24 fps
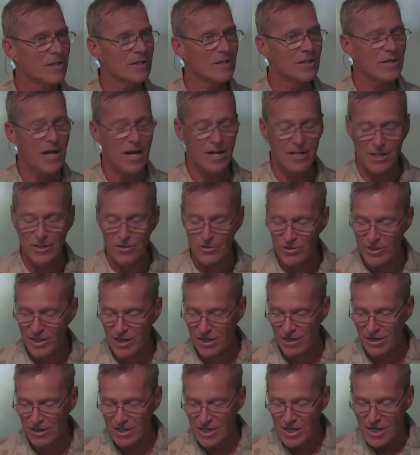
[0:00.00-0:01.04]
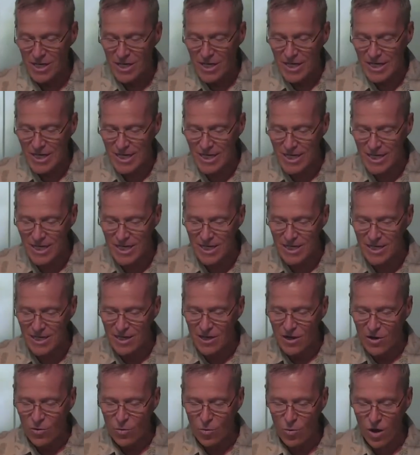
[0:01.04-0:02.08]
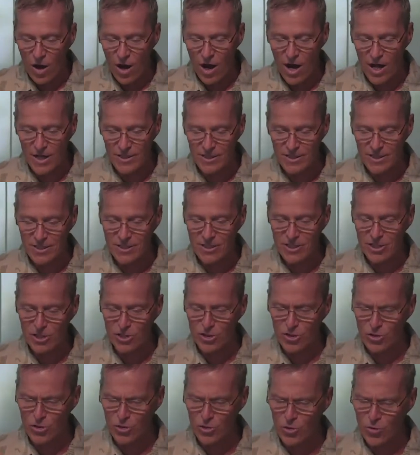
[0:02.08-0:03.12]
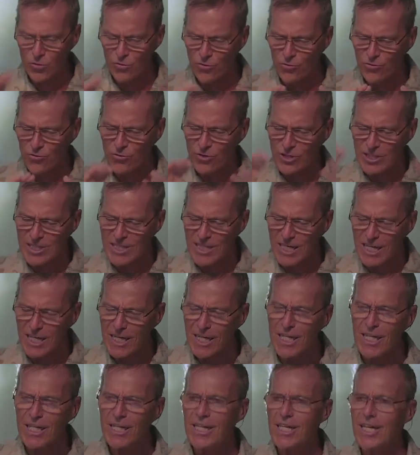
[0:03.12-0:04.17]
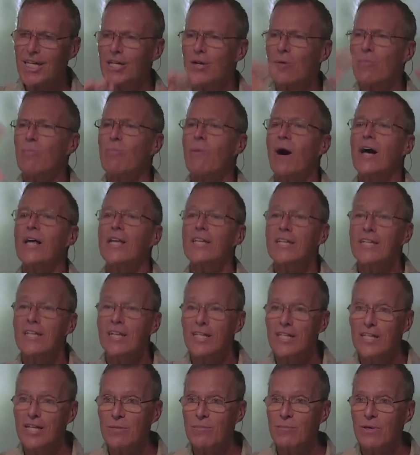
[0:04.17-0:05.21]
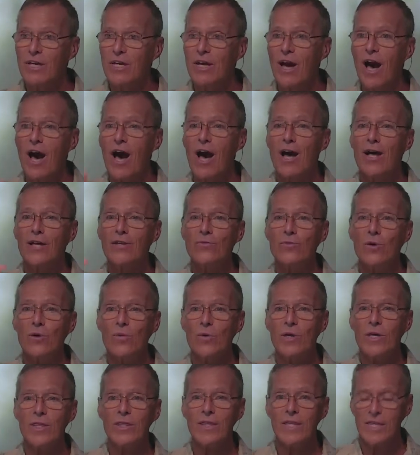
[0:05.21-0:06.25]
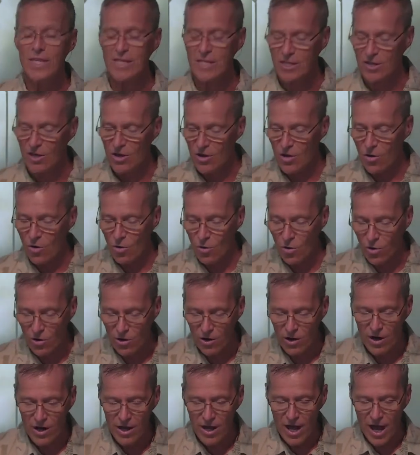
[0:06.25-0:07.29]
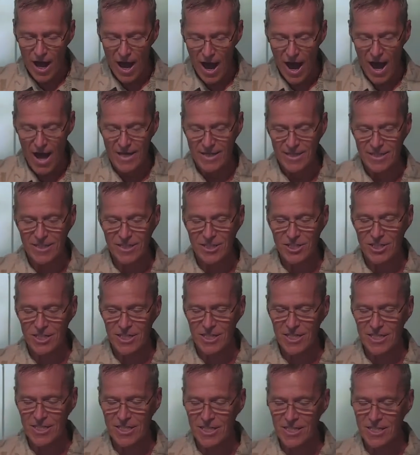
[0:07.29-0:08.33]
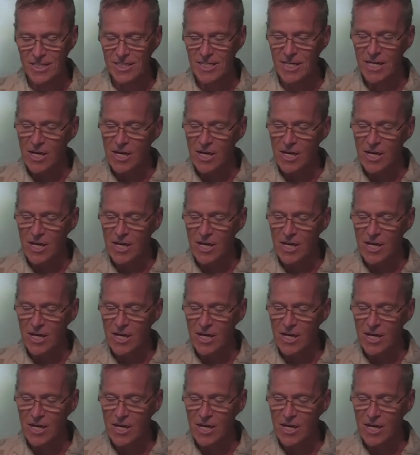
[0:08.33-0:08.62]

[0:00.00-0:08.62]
Hallelujah. He wants to do exceedingly and abundantly beyond what we think or ask. Jesus